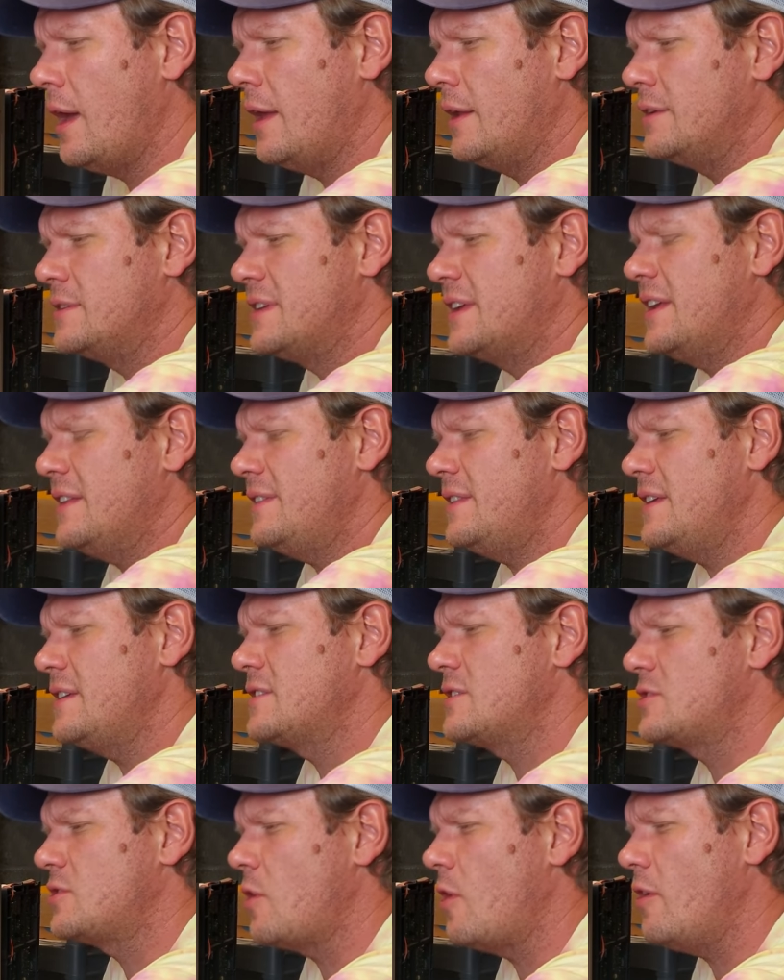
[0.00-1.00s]
And to get
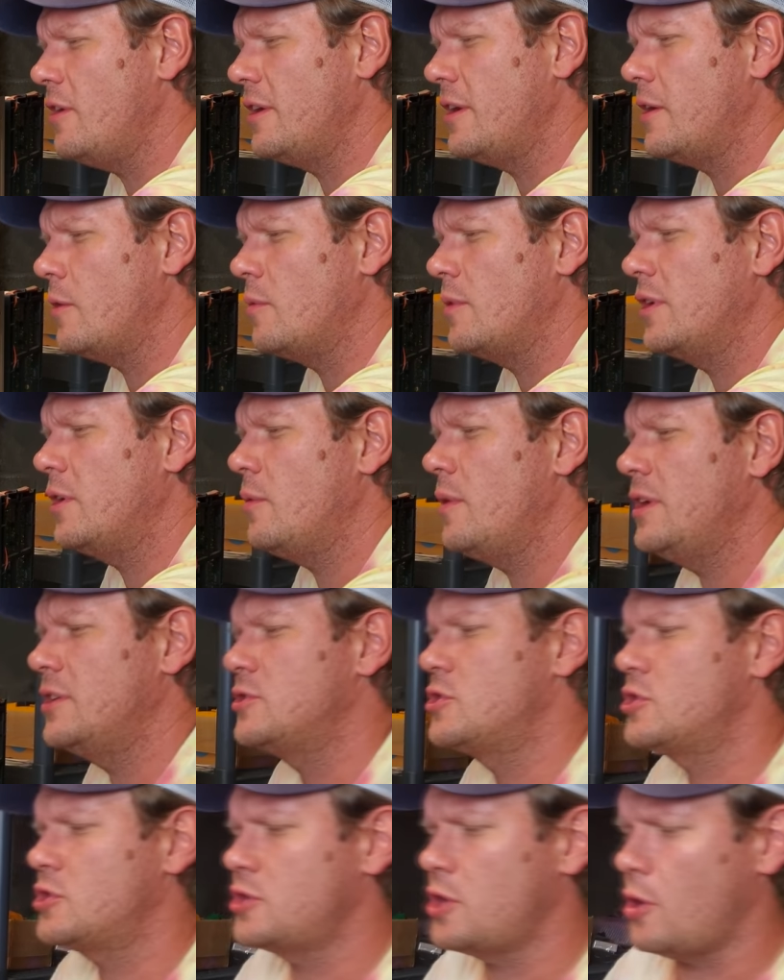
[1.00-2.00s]
things started, I wanna go
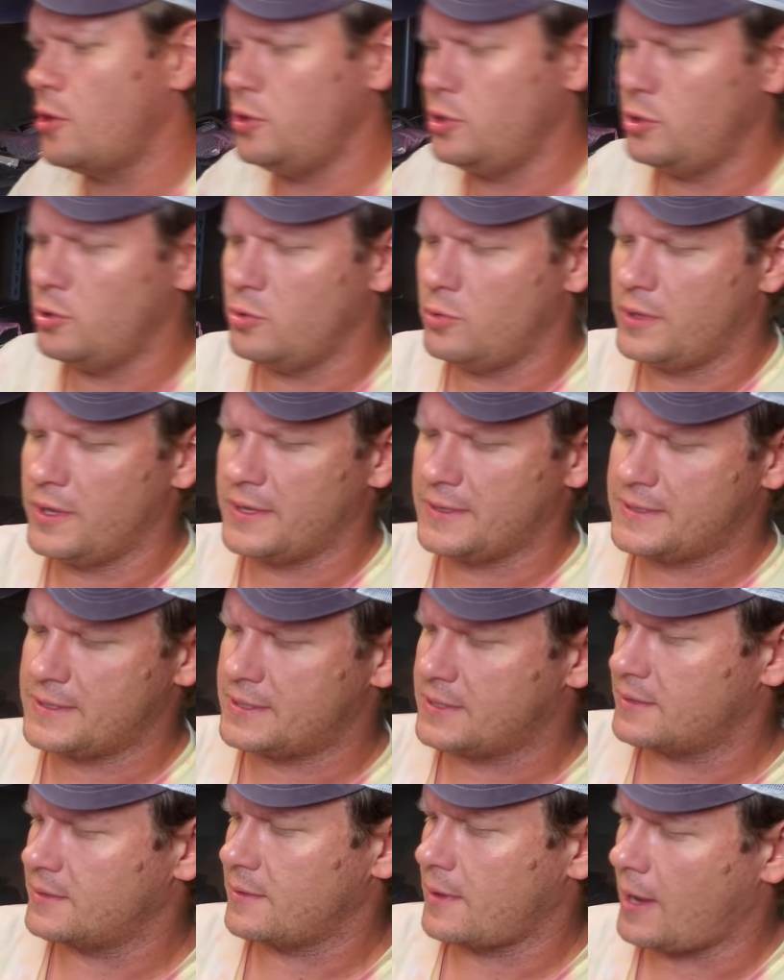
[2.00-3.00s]
ahead and show you
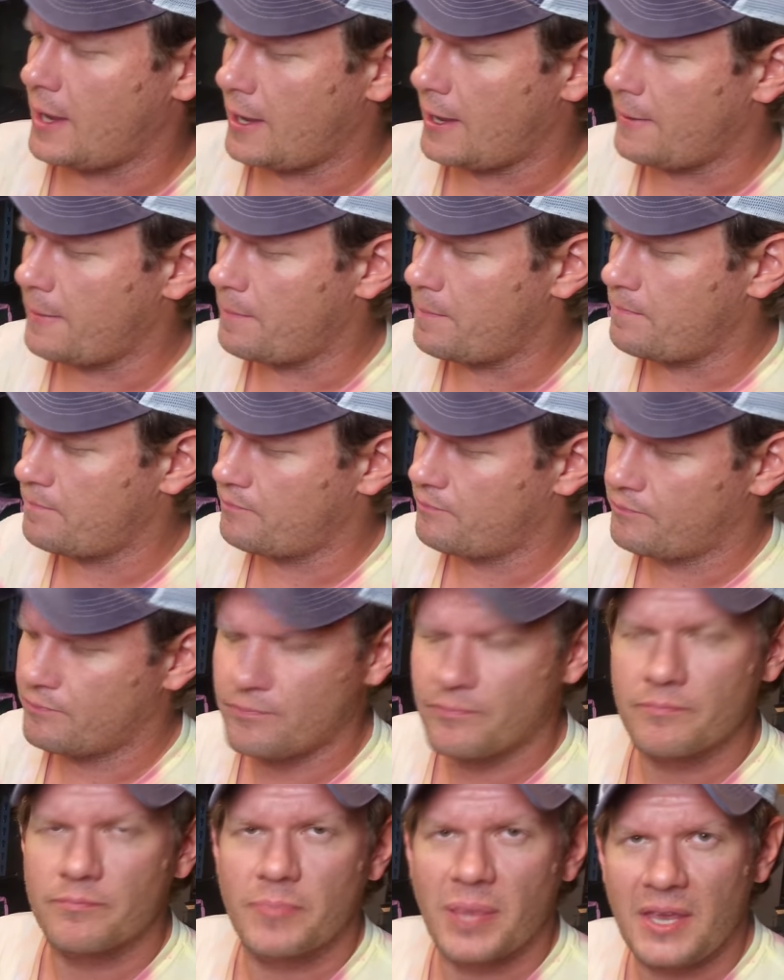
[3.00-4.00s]
this uh,
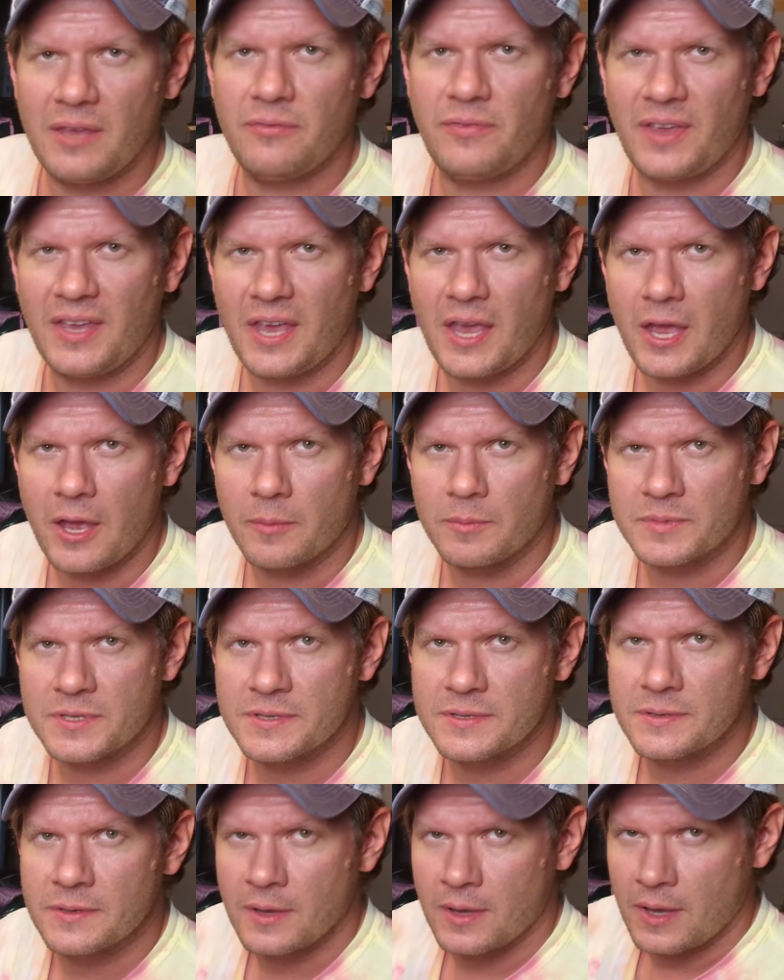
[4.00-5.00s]

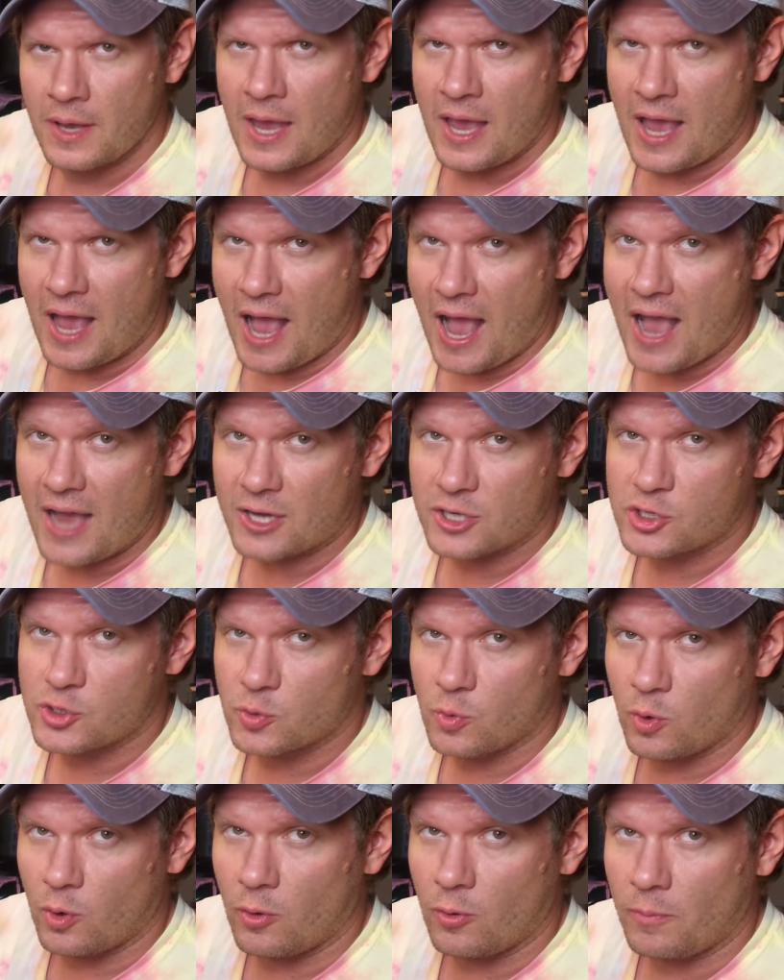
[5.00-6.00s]
PVM's
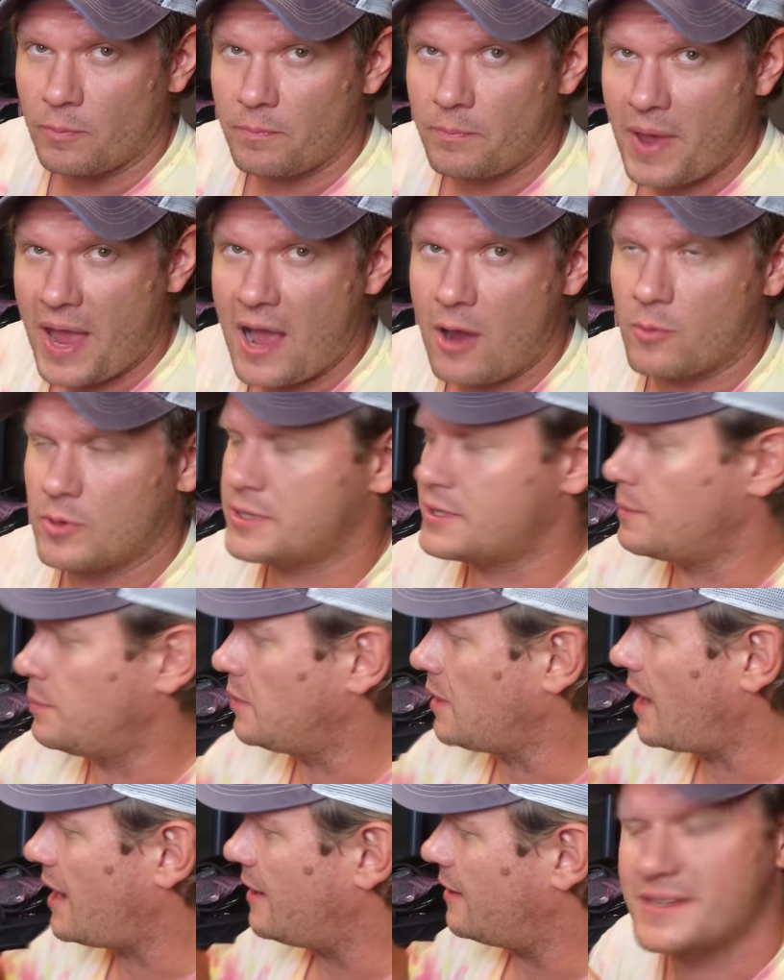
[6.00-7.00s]
actual power
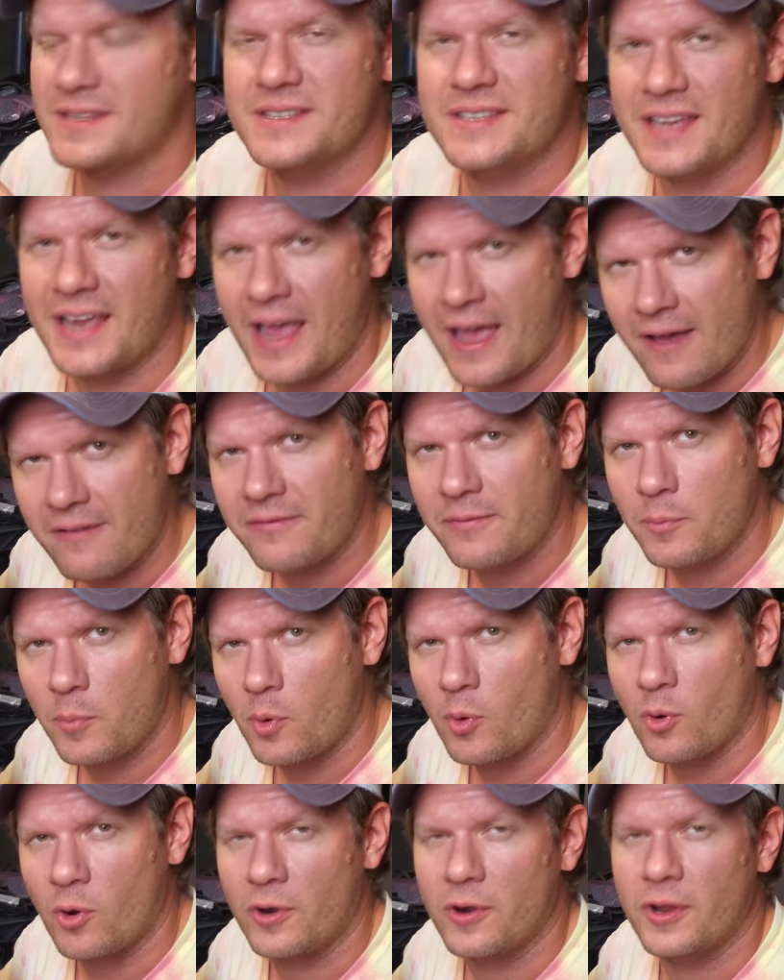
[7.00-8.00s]
supply. This is the F
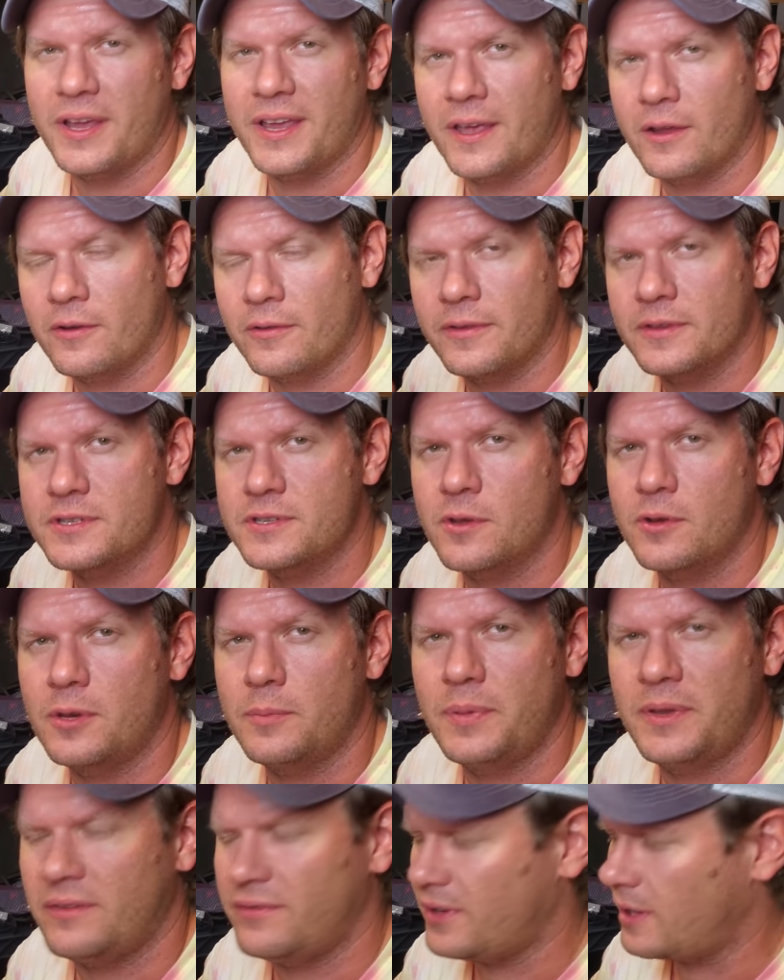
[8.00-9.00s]
board, again, on the
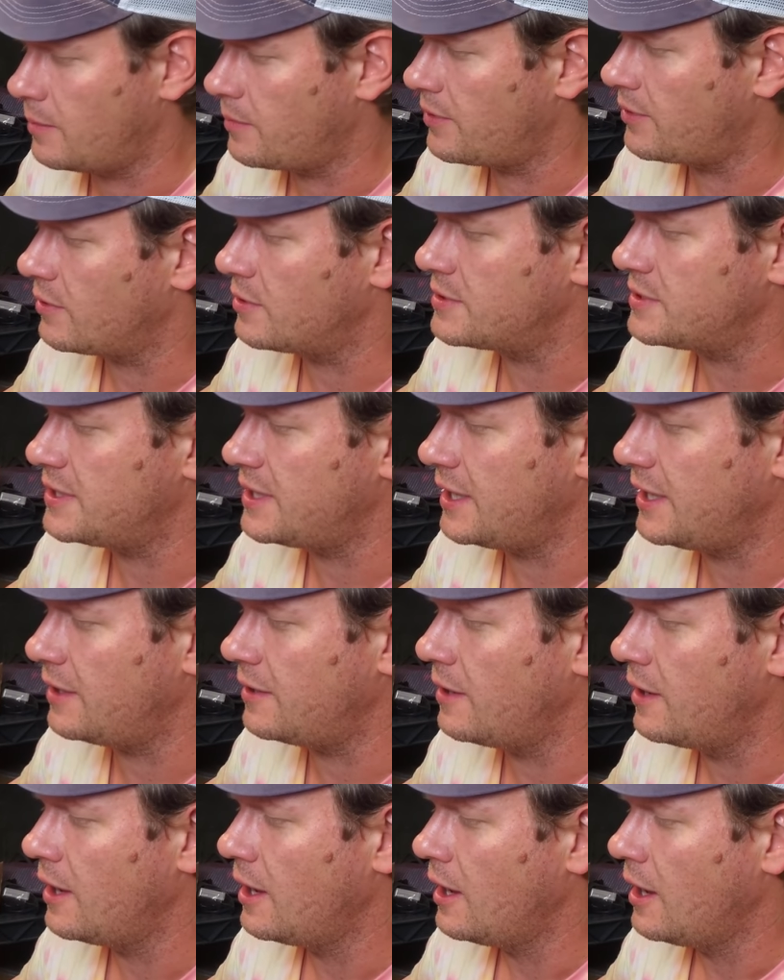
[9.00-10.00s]
Sony PVM
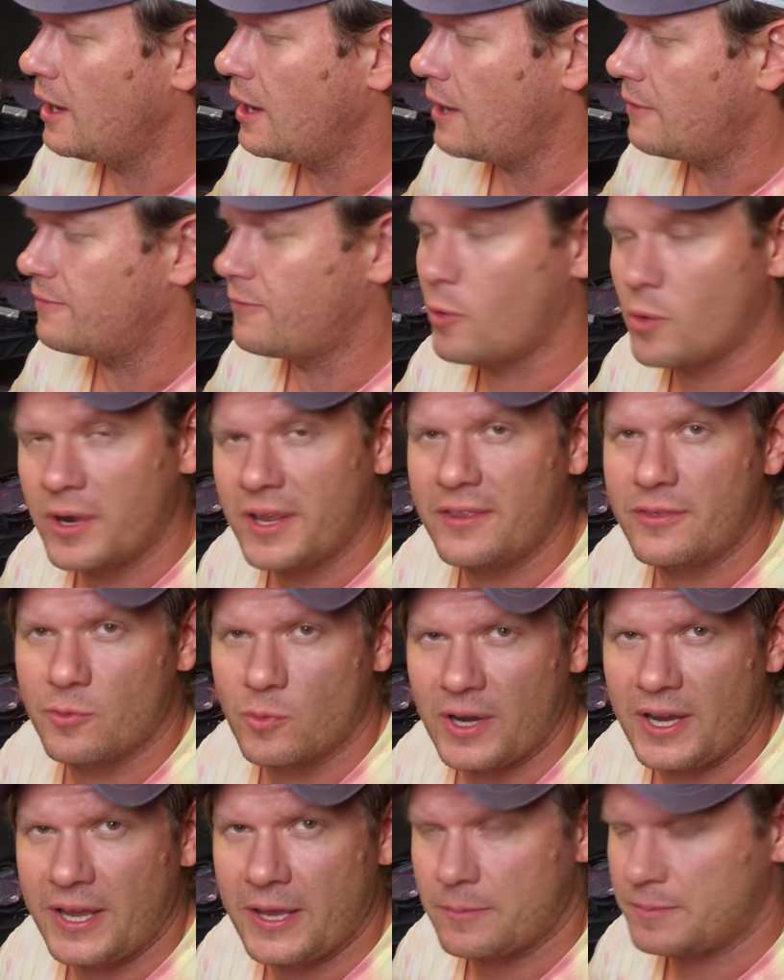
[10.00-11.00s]

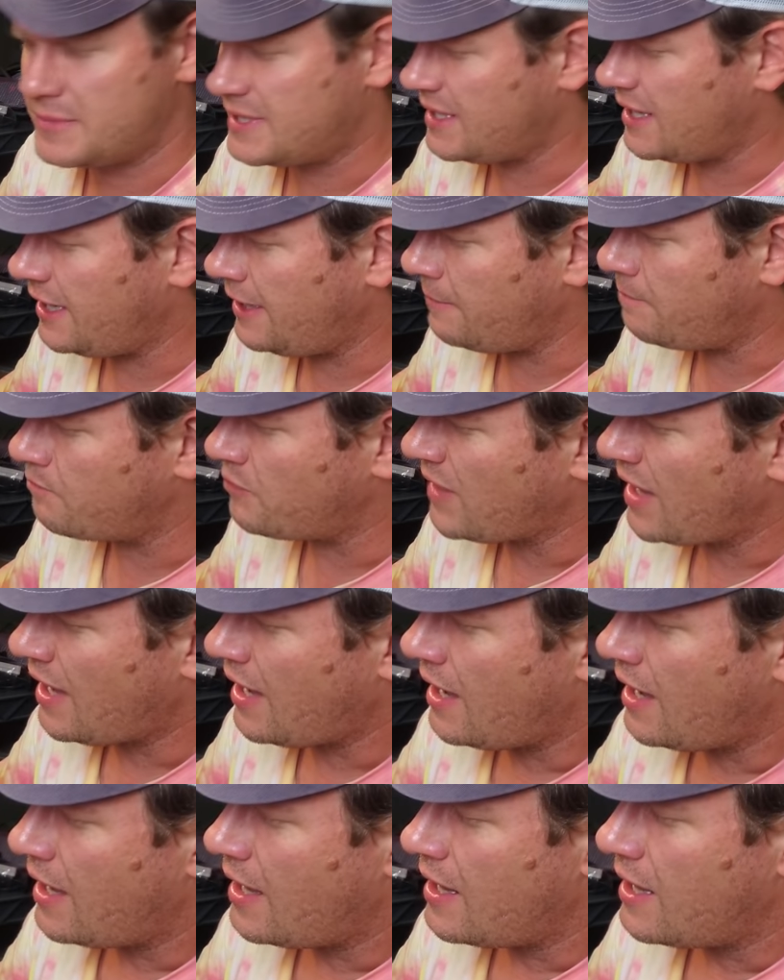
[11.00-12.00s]
1343MD.
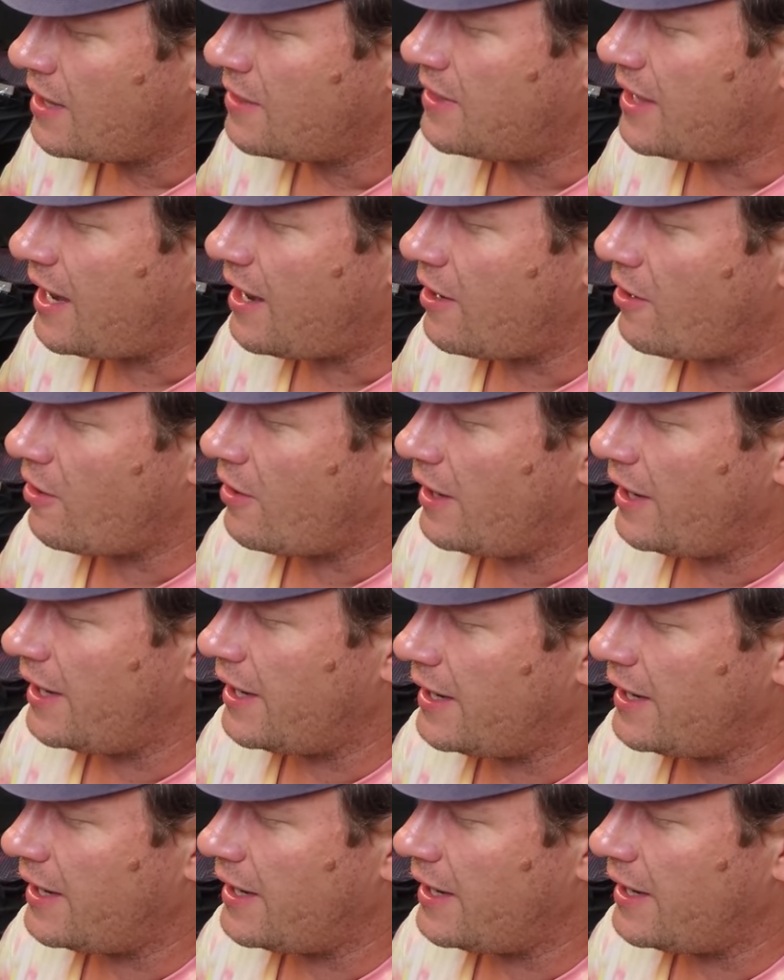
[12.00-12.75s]
There